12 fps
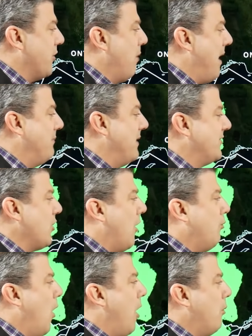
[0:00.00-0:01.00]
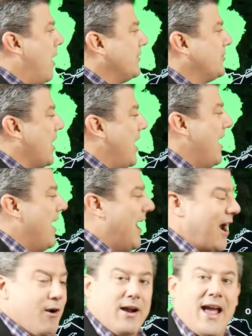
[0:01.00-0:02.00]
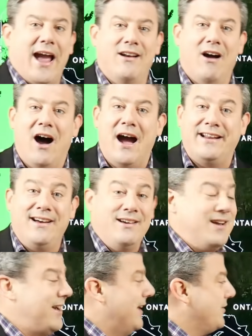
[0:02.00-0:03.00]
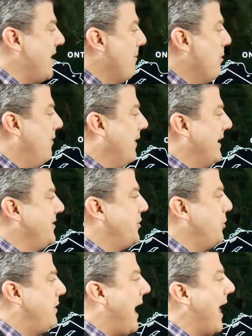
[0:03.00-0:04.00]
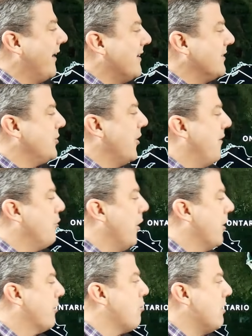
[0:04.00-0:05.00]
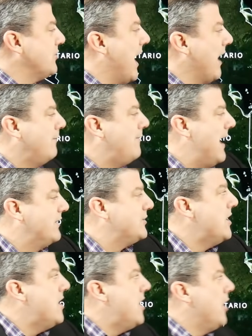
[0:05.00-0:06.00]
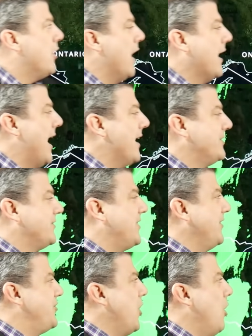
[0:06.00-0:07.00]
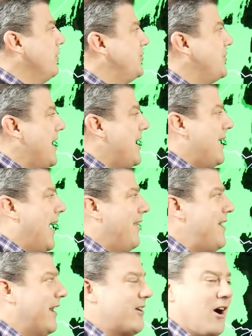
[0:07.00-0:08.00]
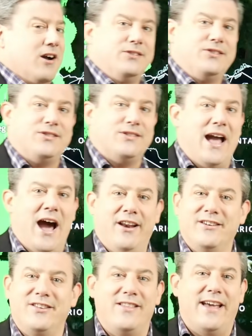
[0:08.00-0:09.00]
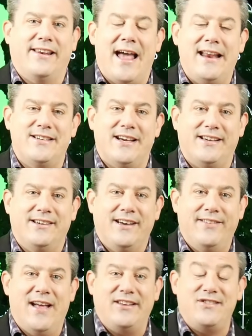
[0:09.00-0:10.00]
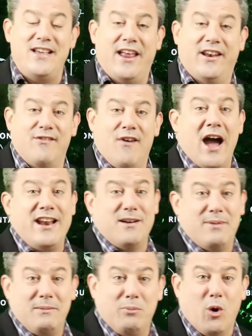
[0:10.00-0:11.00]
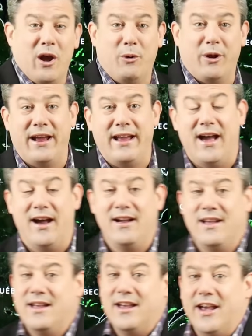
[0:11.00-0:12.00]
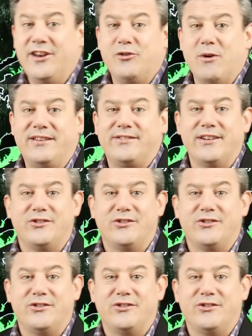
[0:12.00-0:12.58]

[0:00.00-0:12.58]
remnants of what was Hurricane Ida, it's now moving into Canada. So they've got it across Halifax, going out to St. John's, and then it goes out into the Atlantic, and that's the end of Ida. But boy, what a interesting